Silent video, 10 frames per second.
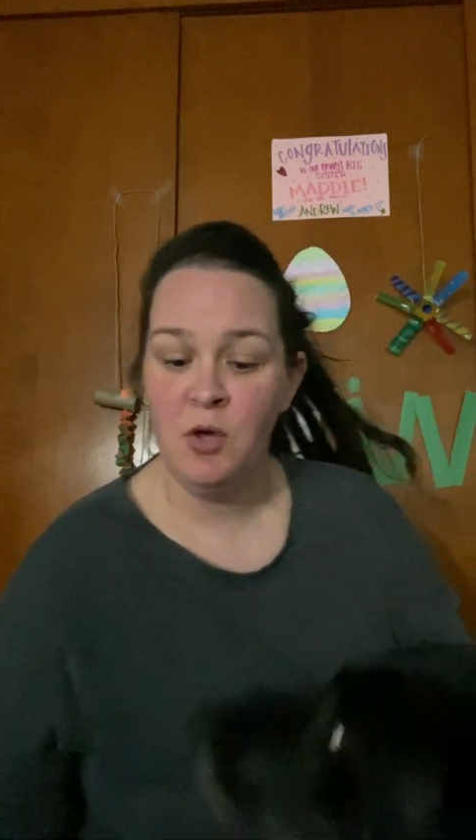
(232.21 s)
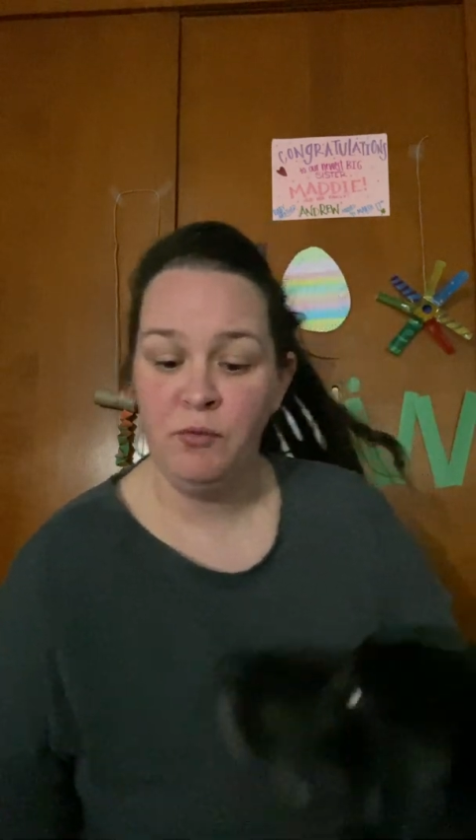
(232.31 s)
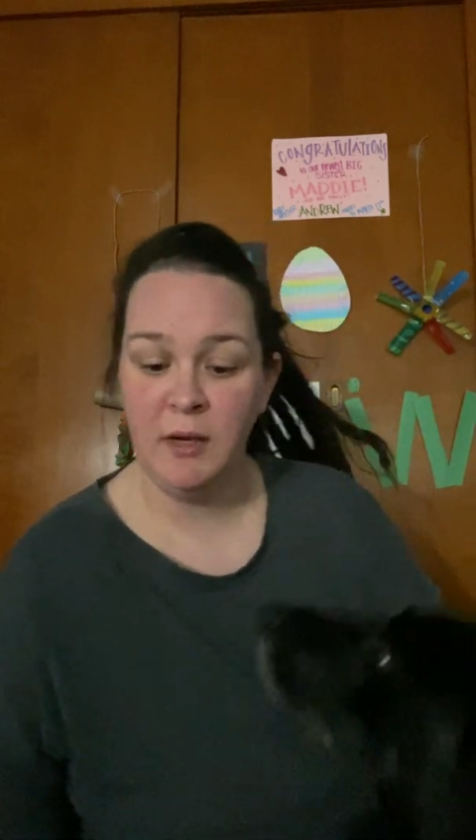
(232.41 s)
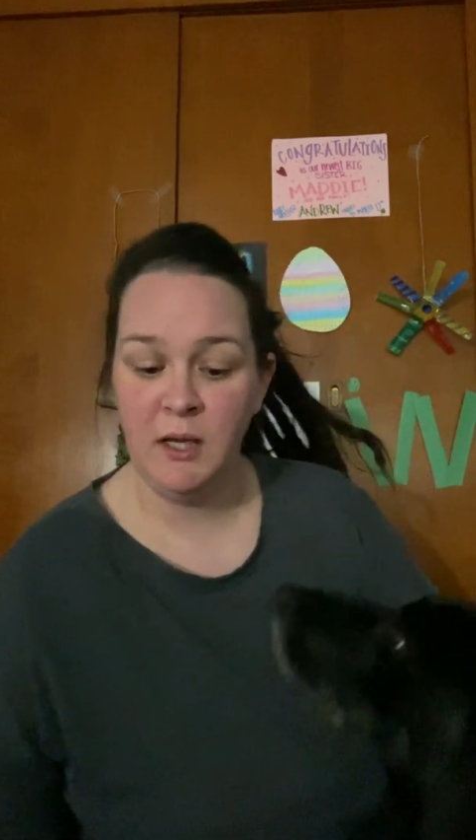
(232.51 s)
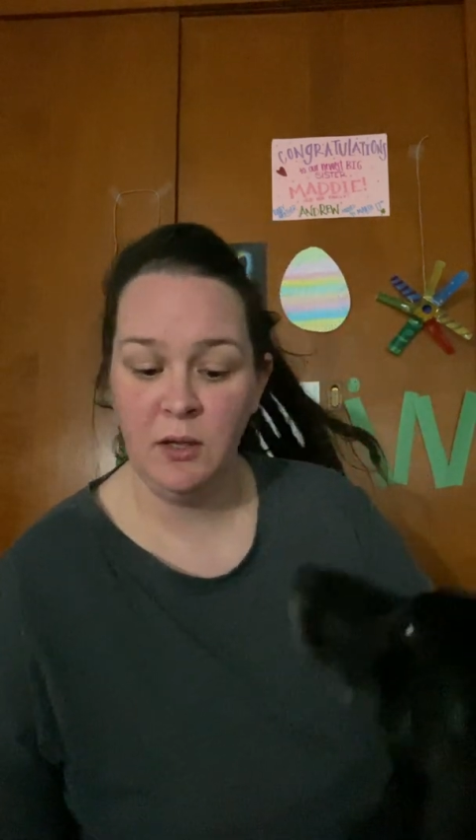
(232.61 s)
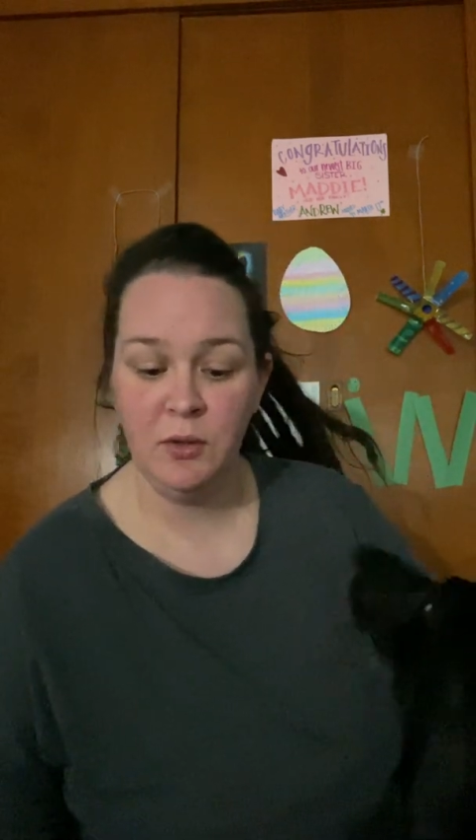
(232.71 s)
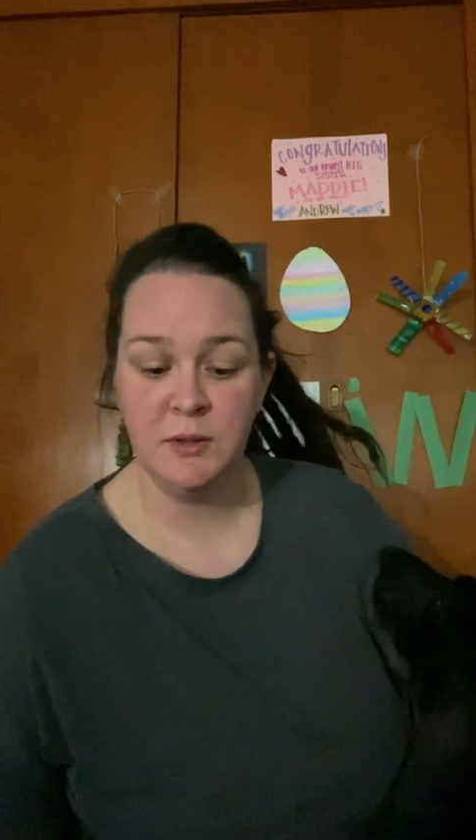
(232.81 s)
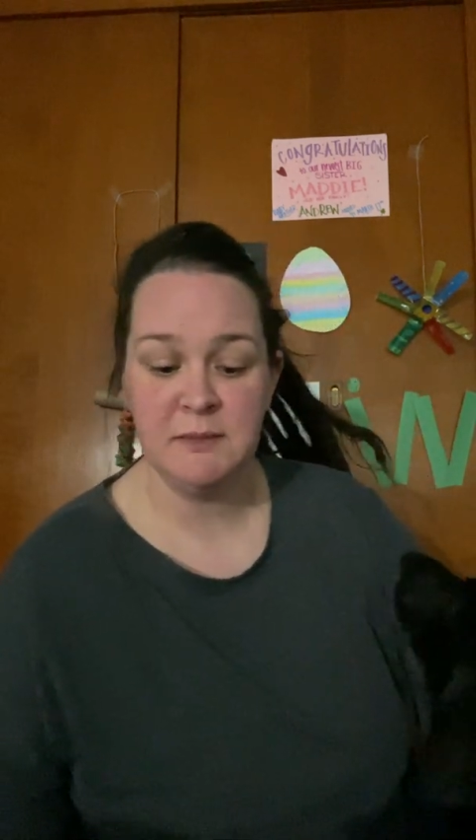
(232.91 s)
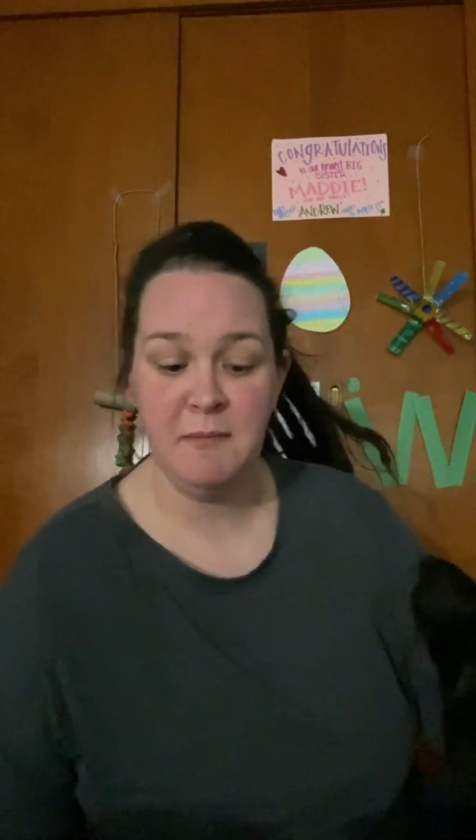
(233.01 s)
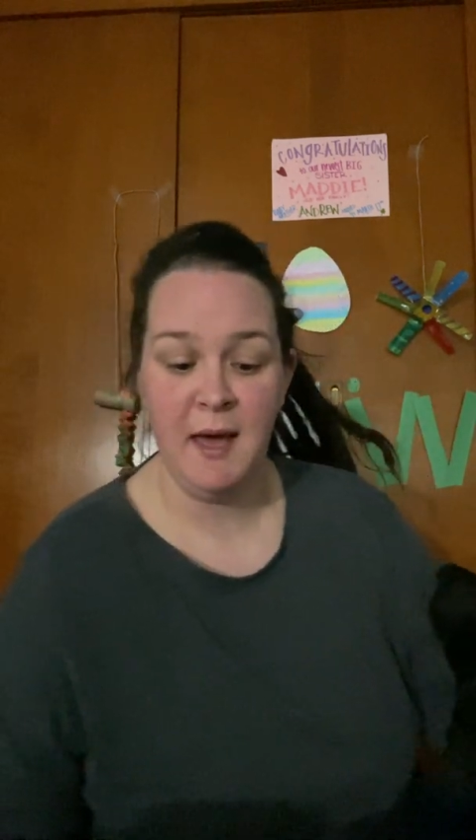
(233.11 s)

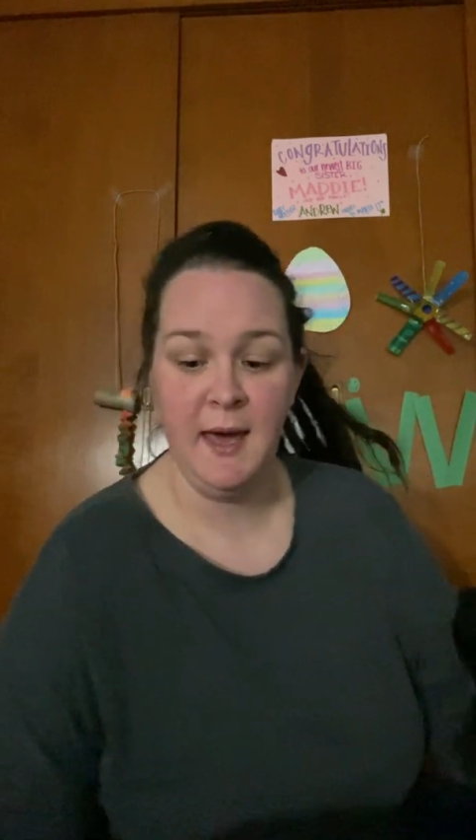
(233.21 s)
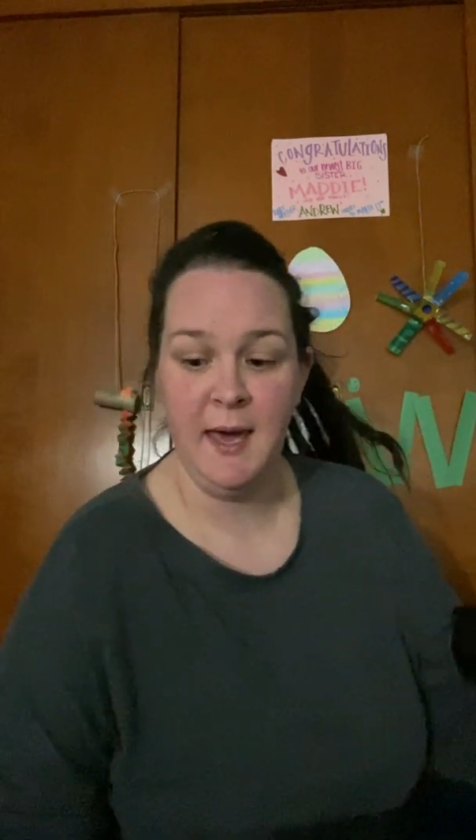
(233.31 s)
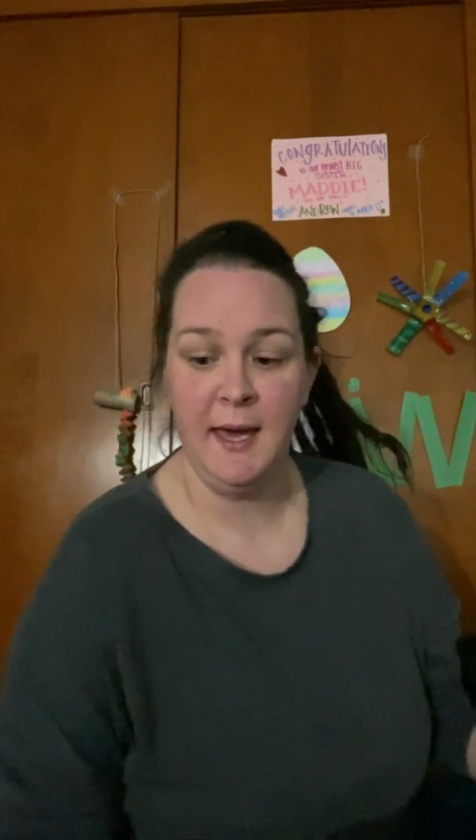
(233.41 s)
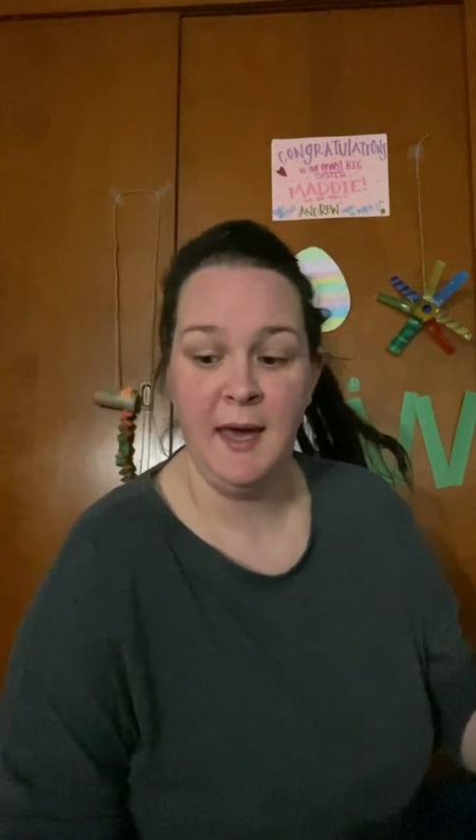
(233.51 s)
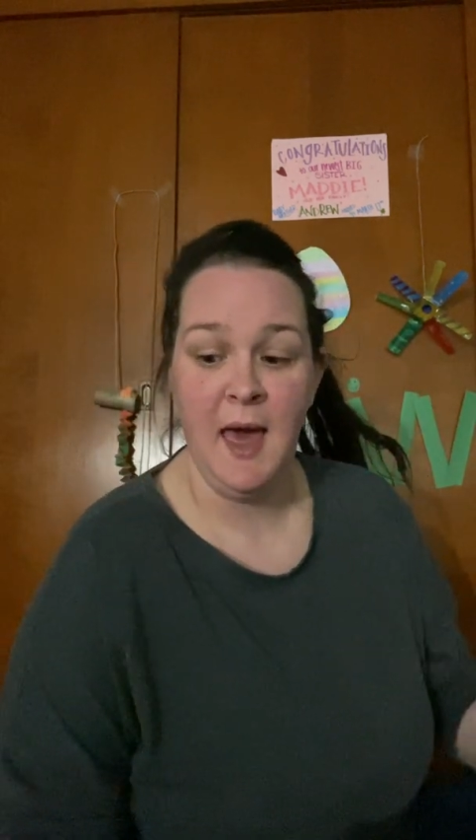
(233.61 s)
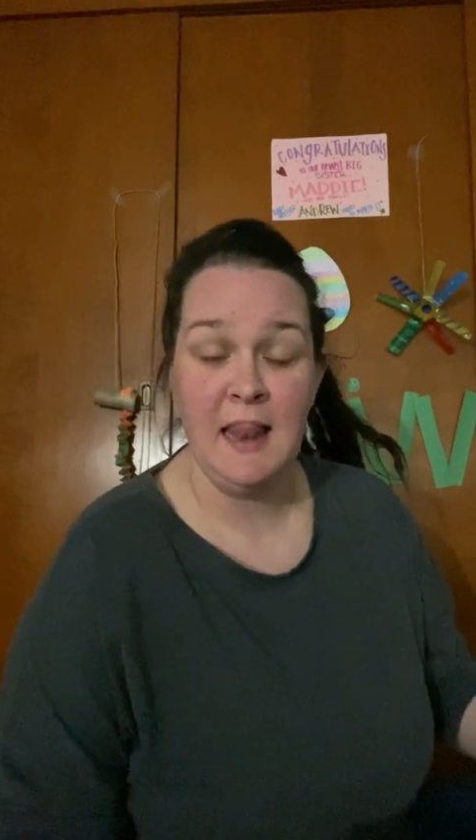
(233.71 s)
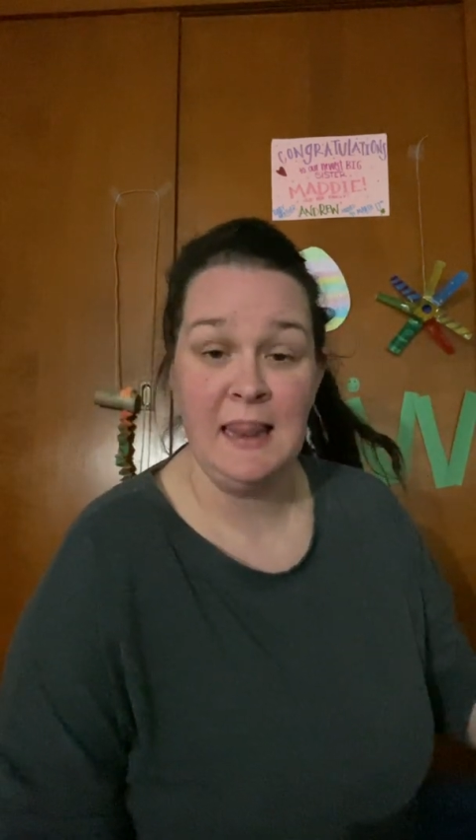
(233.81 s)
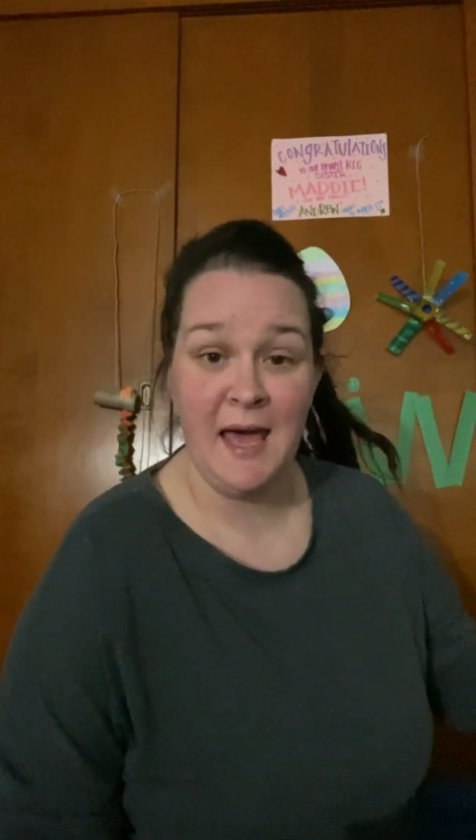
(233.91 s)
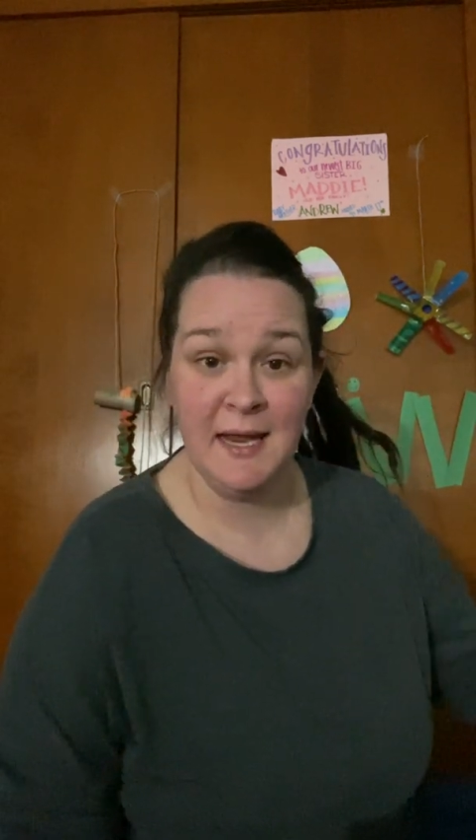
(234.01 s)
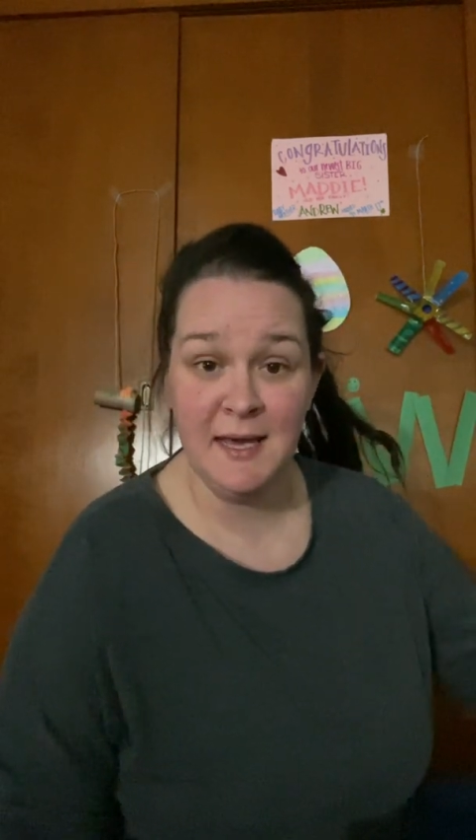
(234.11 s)
reuse my
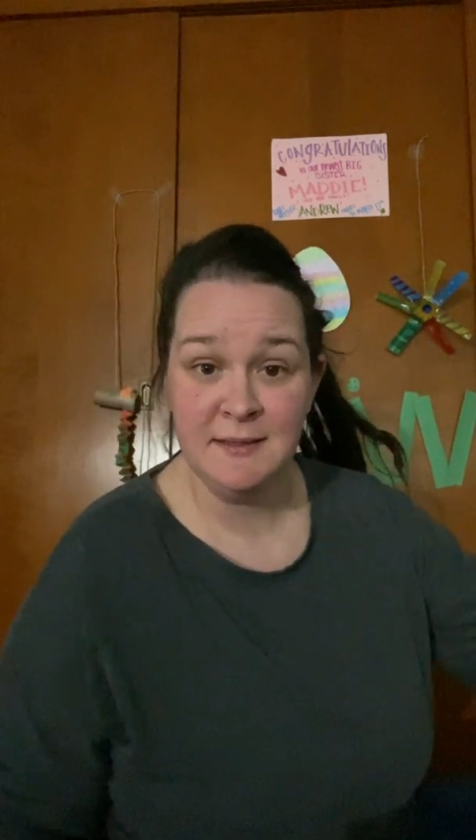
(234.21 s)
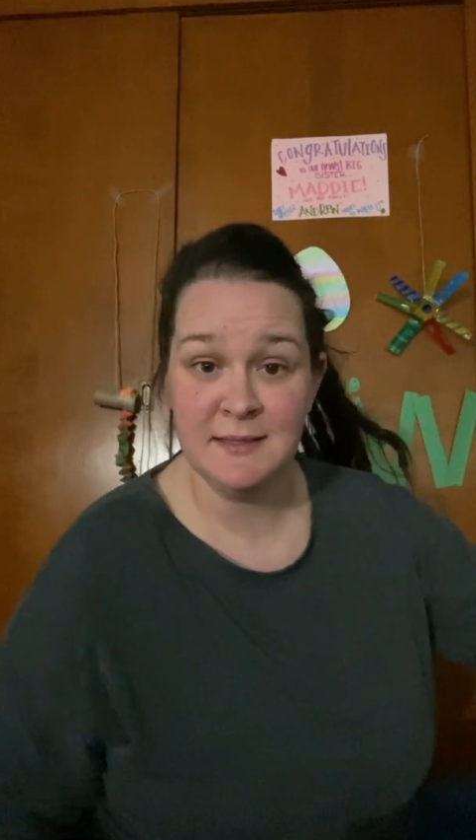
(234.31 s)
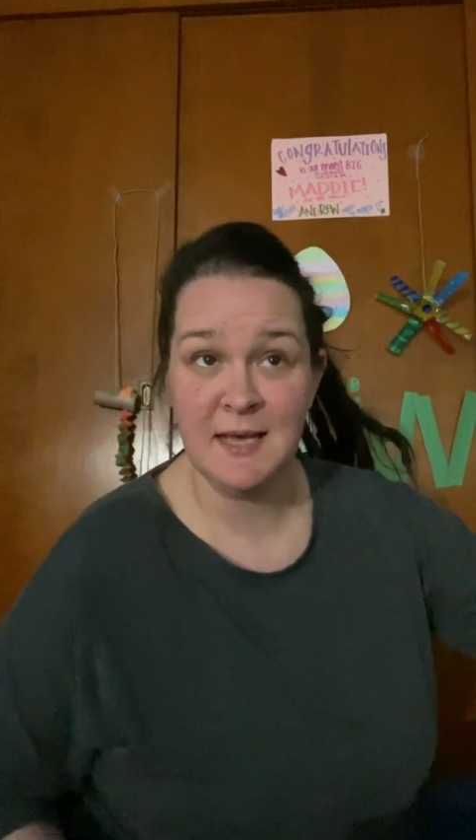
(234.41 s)
lettuce,